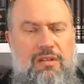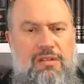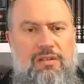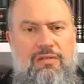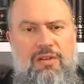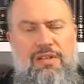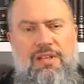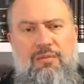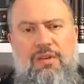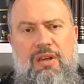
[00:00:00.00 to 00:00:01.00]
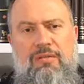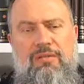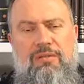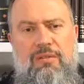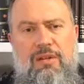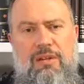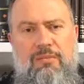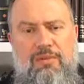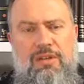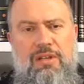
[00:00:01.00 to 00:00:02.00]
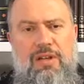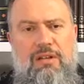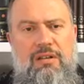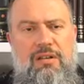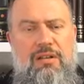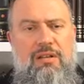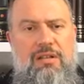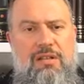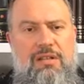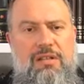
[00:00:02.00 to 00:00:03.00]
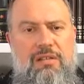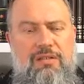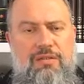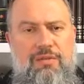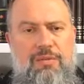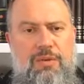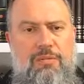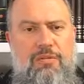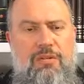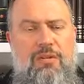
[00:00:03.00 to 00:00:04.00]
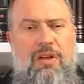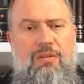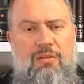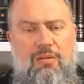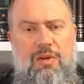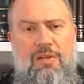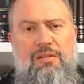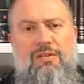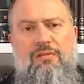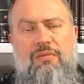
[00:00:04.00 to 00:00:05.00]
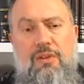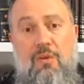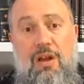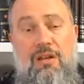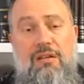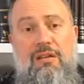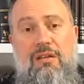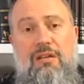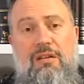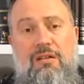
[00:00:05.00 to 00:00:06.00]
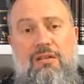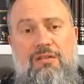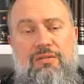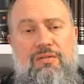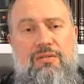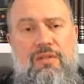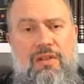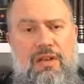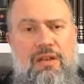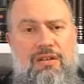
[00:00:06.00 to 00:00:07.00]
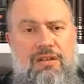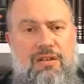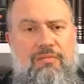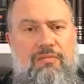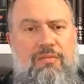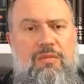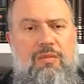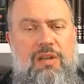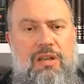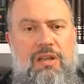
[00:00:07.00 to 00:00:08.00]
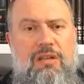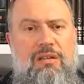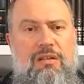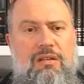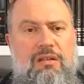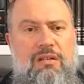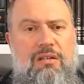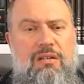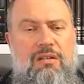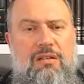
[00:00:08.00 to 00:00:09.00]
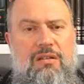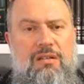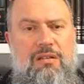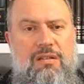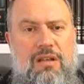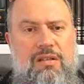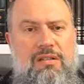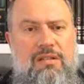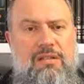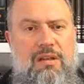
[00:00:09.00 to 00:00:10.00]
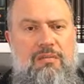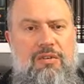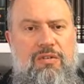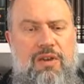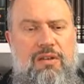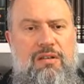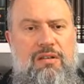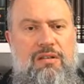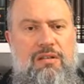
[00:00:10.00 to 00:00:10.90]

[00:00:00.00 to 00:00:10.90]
So the first thing we have to appreciate is that the Jewish people are always required to thank Hashem when He does some great